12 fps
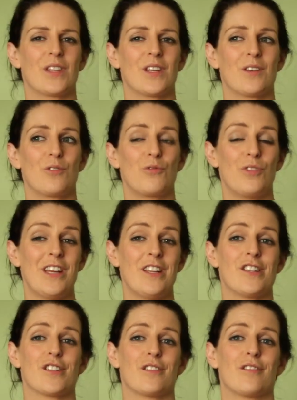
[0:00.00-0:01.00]
The
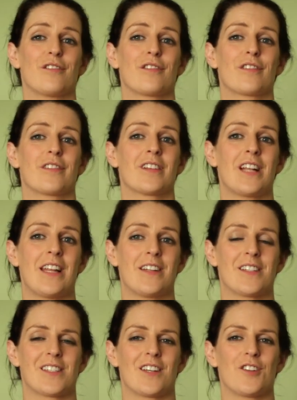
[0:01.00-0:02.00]
range of
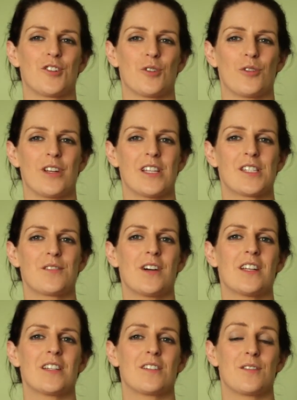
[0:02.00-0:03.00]
Claddagh Design jewellery,
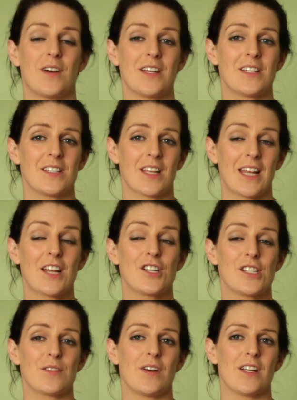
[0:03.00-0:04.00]
the
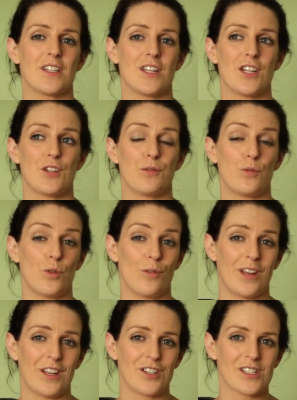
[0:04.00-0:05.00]
collection is divided into four
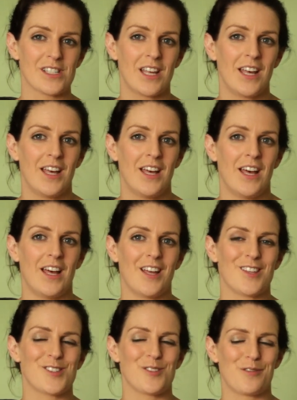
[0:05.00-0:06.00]
ranges
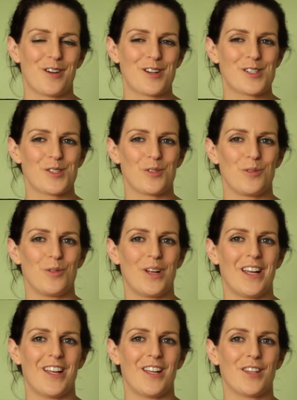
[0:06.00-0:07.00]
so far. So
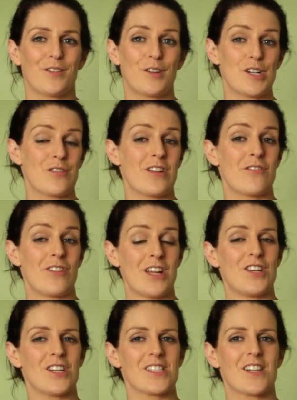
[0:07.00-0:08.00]
the first
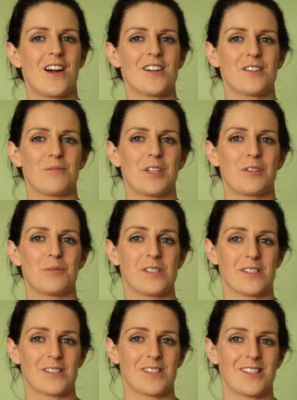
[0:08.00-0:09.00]
range I started with
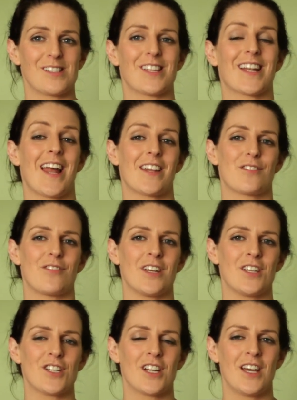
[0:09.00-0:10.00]
was the Claddagh
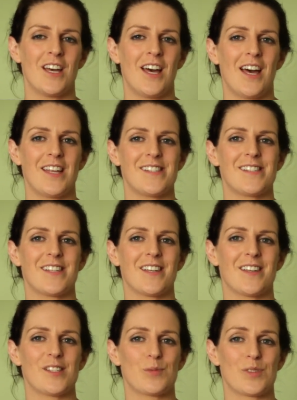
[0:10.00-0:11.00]
range, and
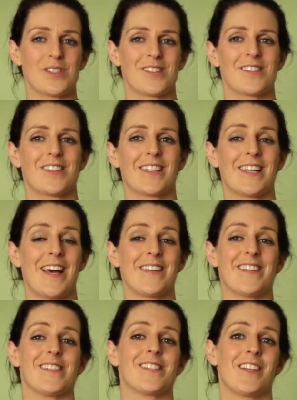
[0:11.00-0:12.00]
I suppose the
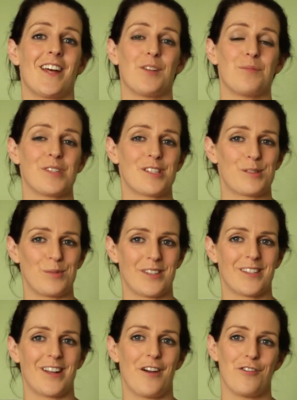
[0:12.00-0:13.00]
Claddagh is synonymous
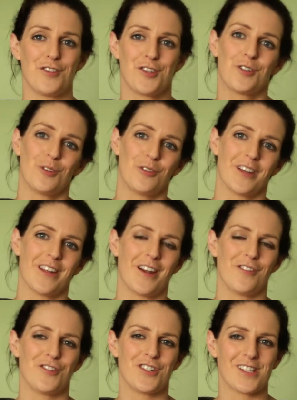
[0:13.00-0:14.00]
with Irish jewellery and
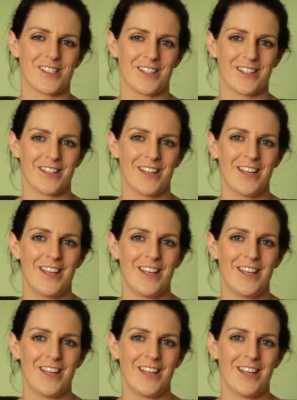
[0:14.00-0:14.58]
Irish design.